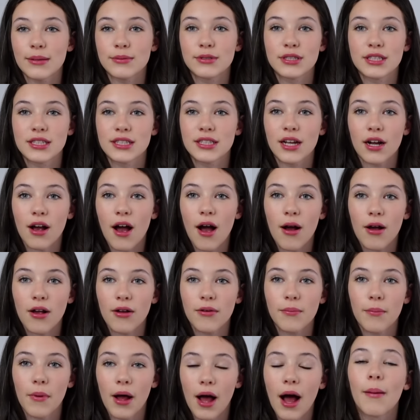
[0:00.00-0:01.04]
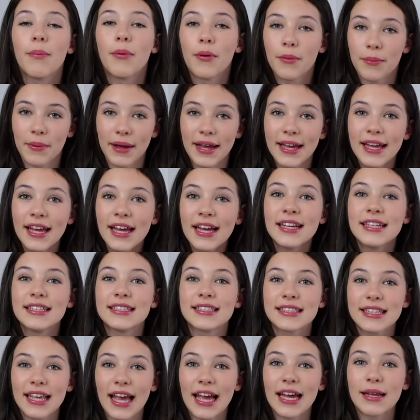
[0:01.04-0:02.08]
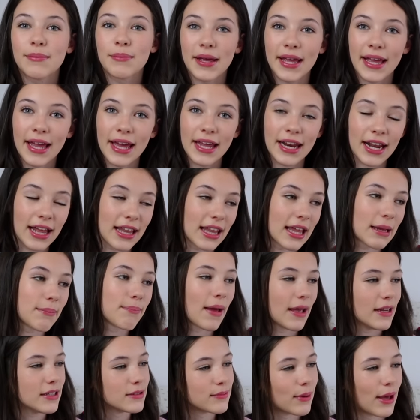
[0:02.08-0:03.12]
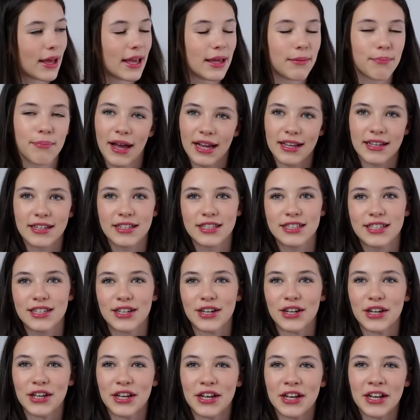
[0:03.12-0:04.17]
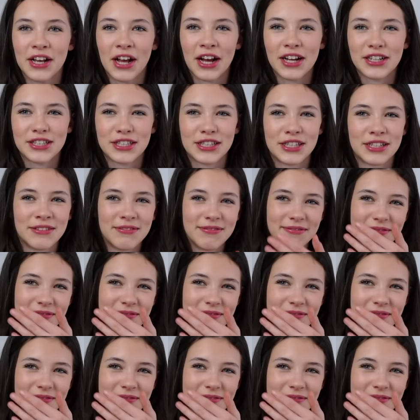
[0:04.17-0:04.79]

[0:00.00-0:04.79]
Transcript: She snuck up up on me, scared me, and I like banged my head back. She got a concussion.